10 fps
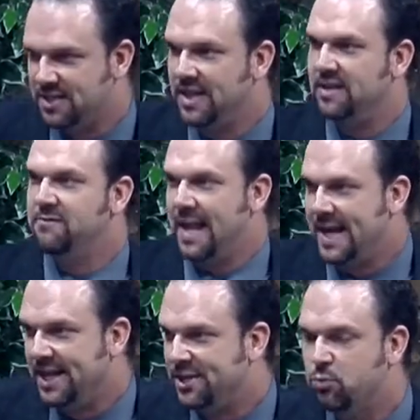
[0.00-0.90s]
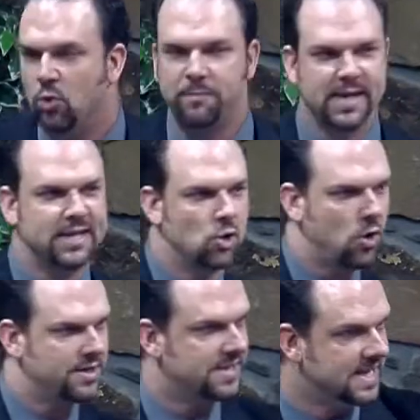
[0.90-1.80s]
the advantage will be
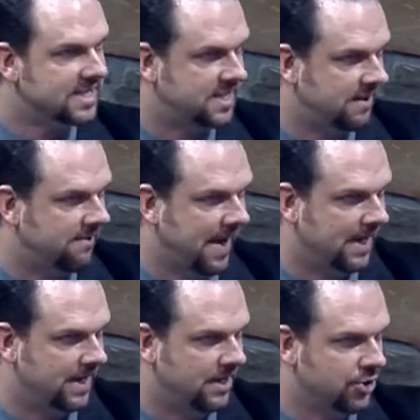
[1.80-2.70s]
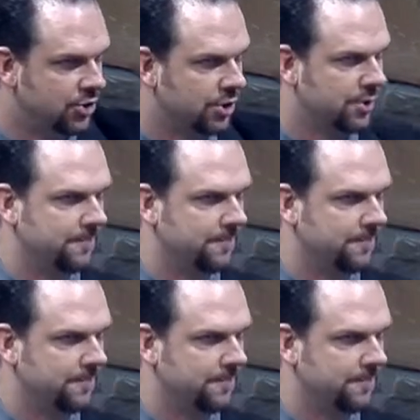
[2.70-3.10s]
your disadvantage.